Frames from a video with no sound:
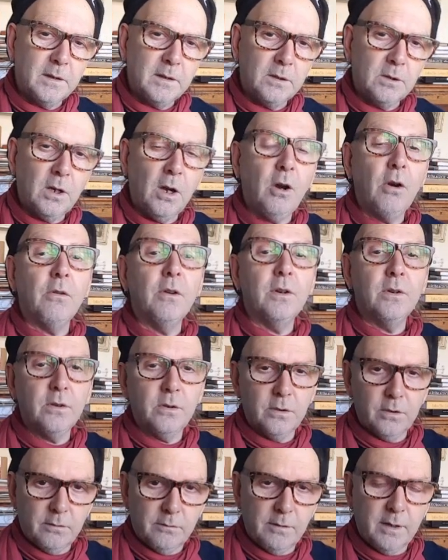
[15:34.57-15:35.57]
corridor
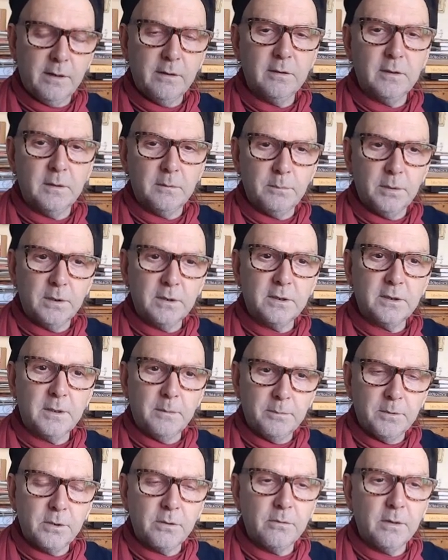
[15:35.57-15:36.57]
around it, but
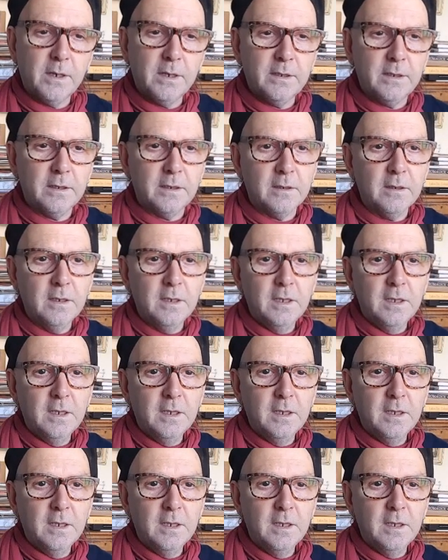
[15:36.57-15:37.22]
subterranean.